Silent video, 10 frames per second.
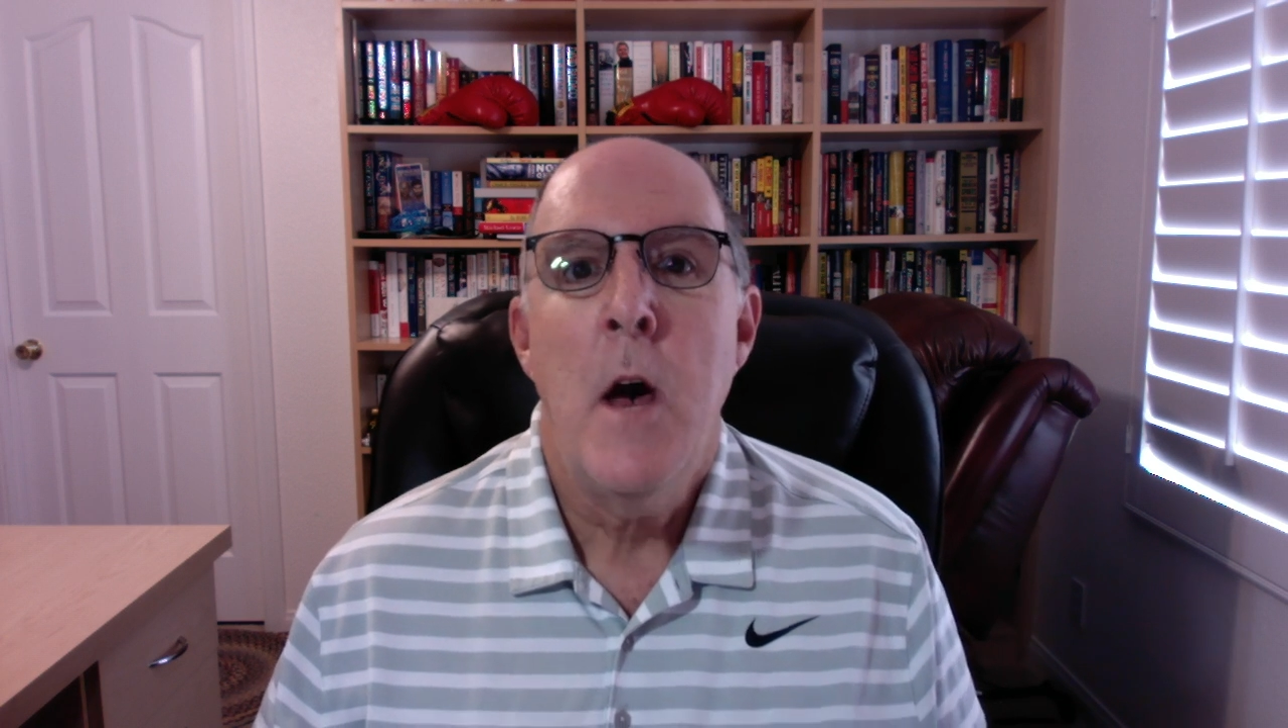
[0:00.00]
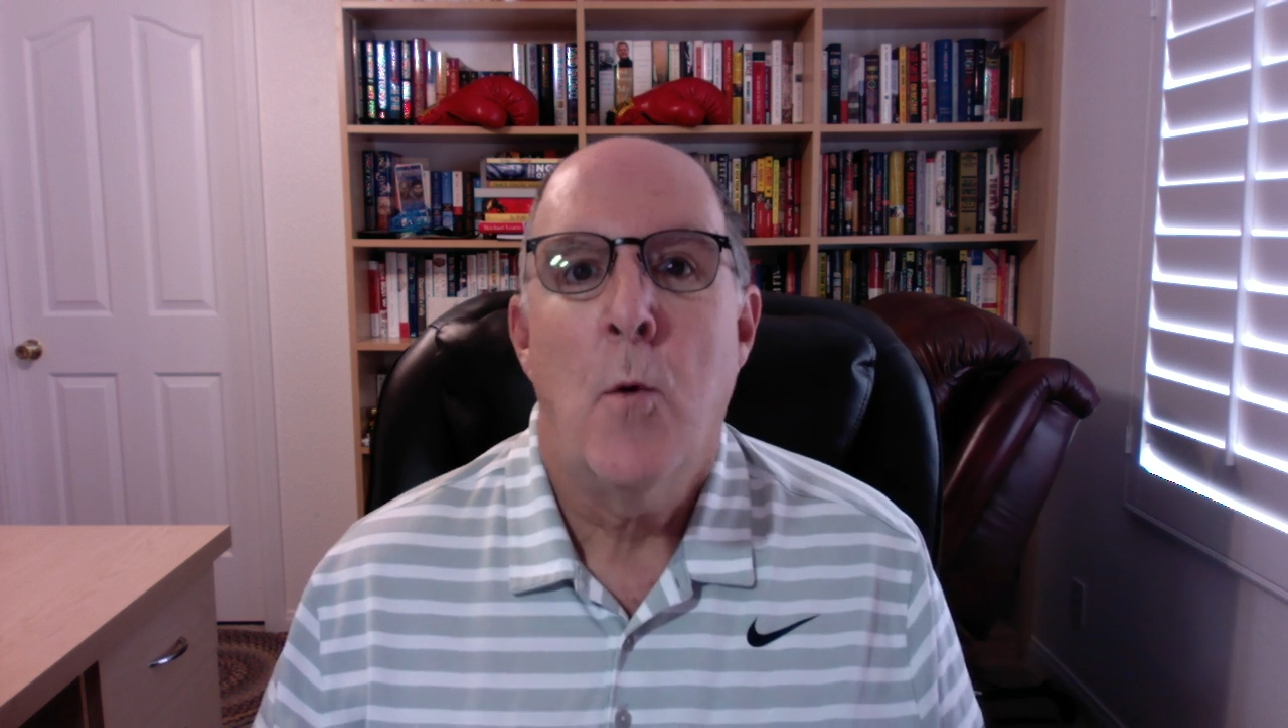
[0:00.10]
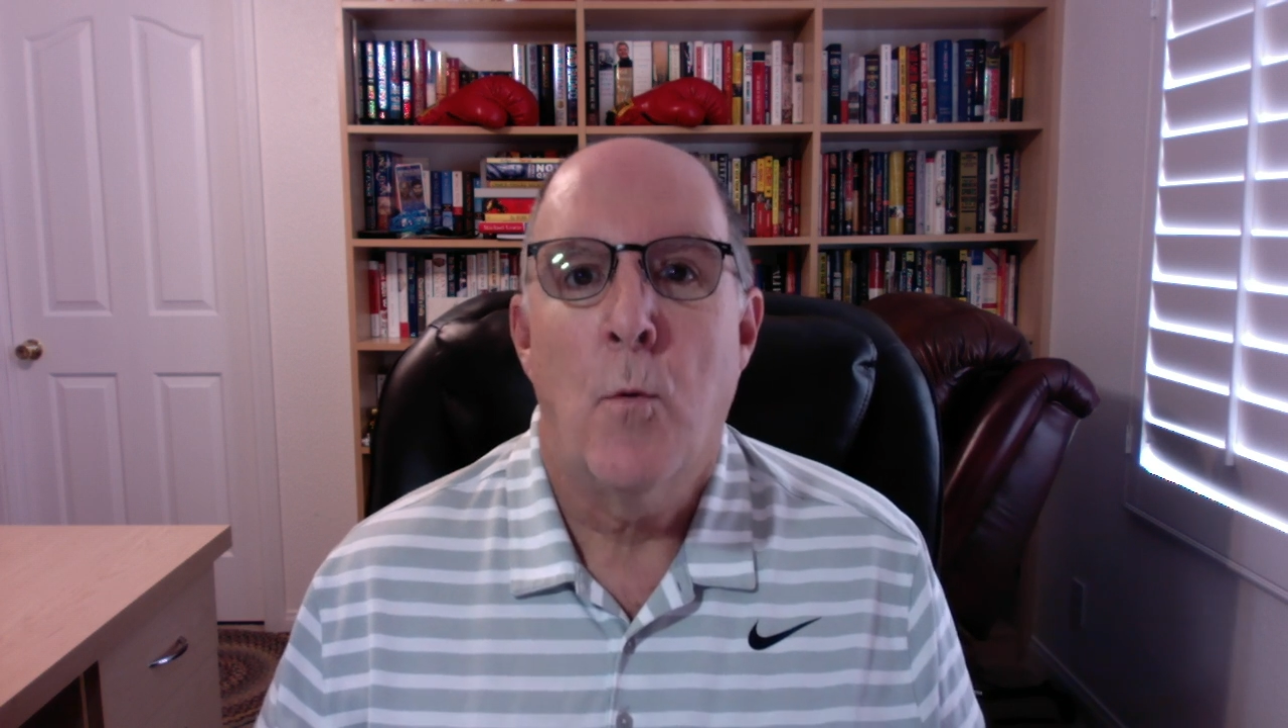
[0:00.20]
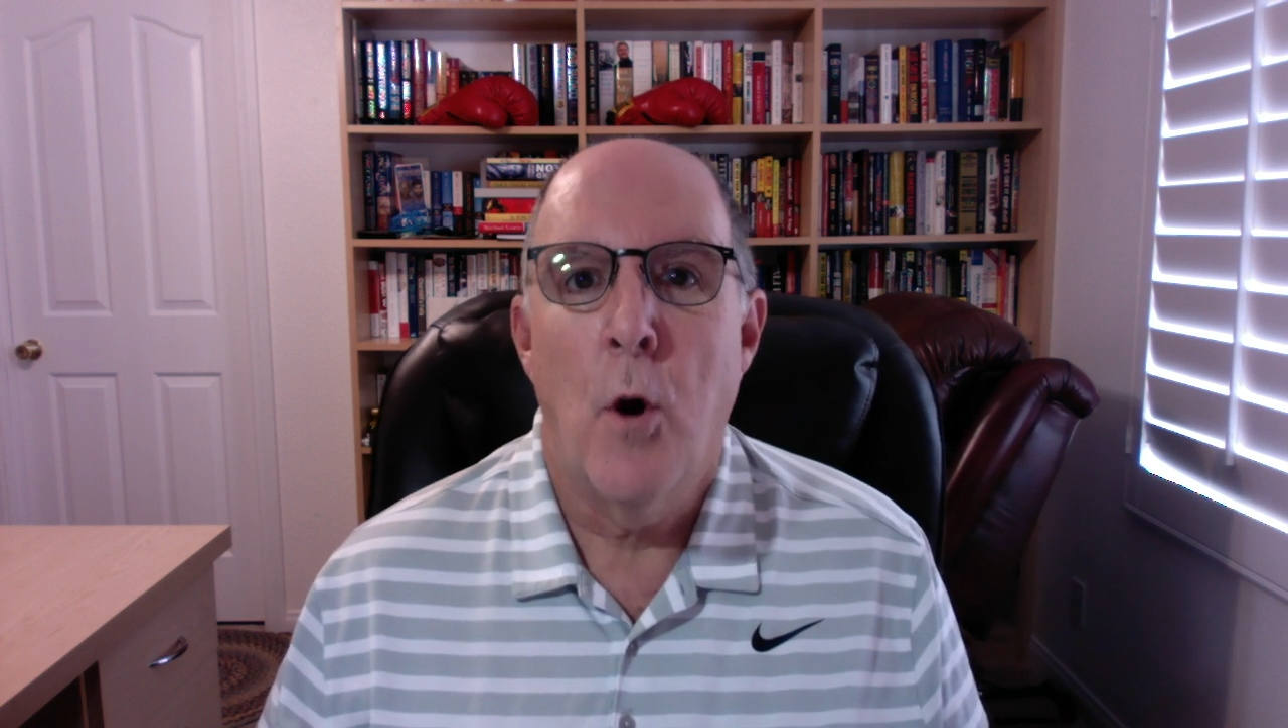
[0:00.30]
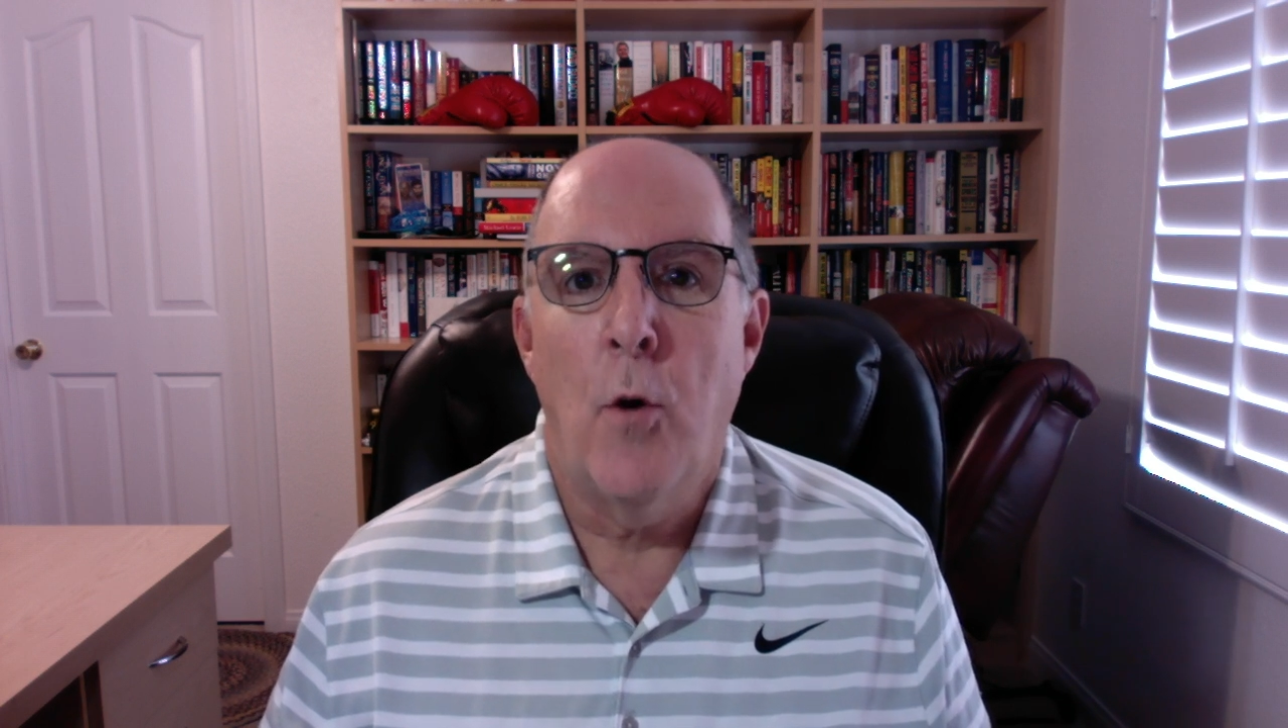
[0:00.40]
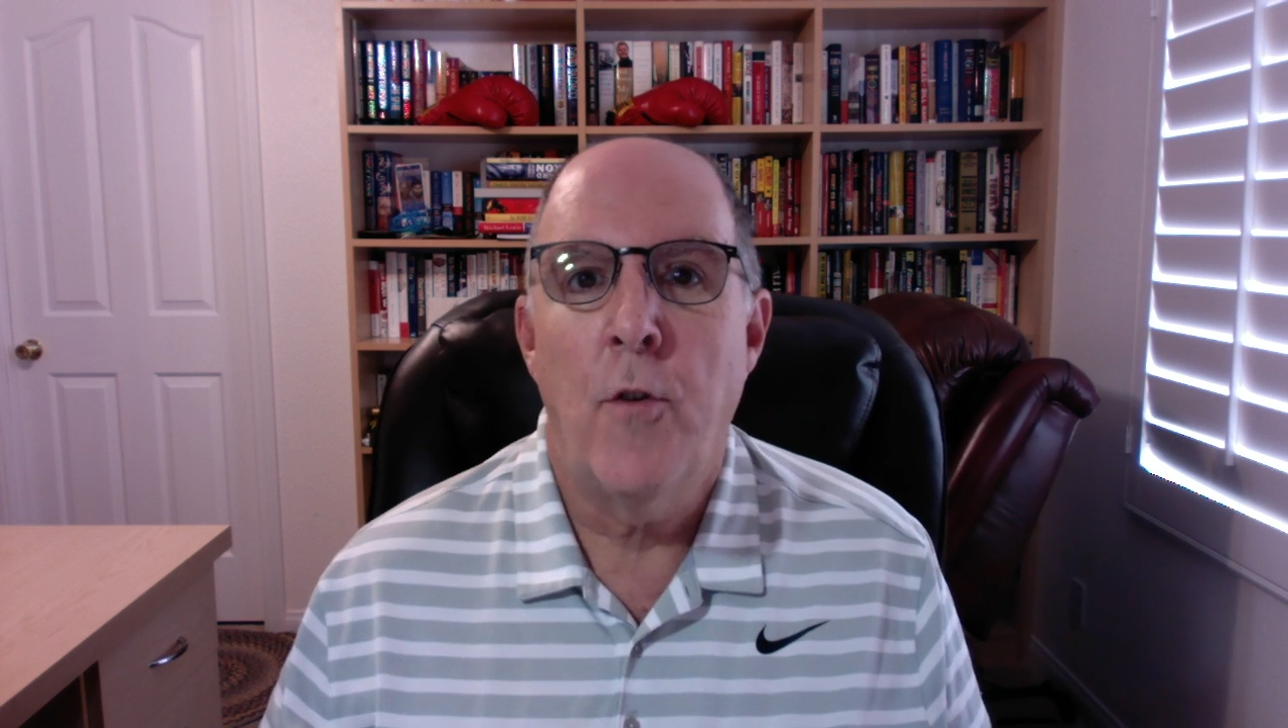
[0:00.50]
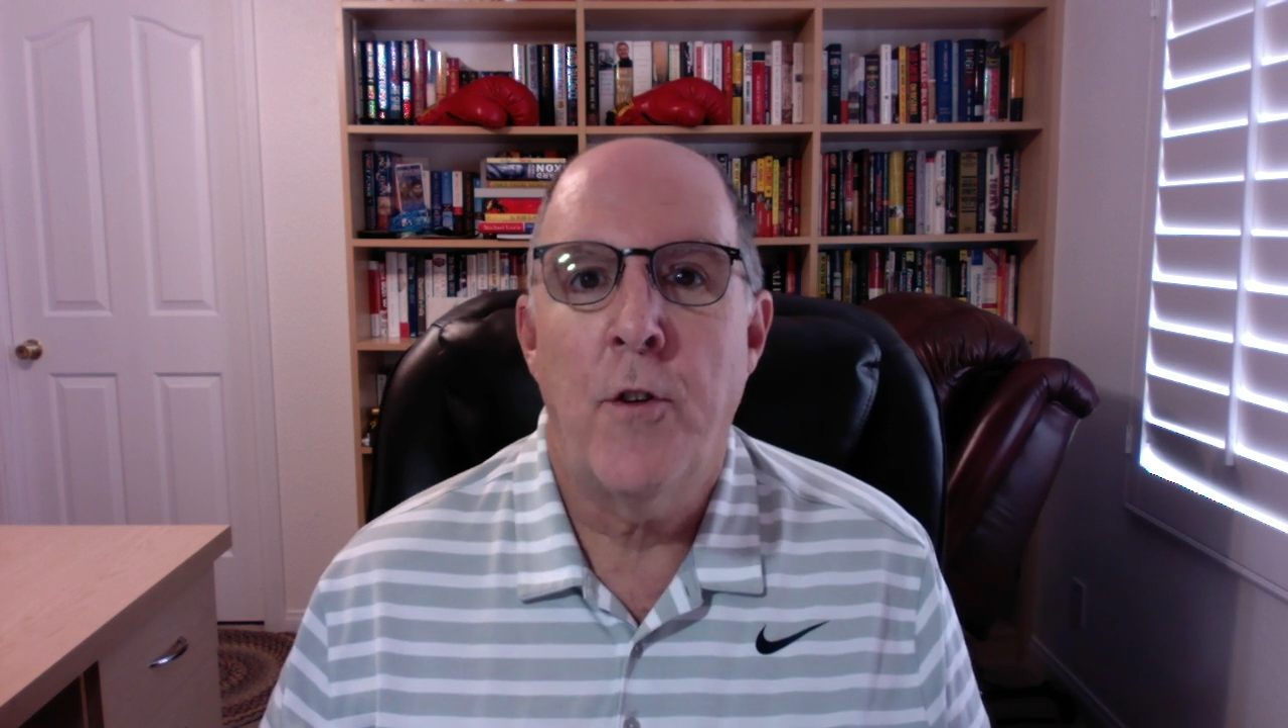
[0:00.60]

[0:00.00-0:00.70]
Rose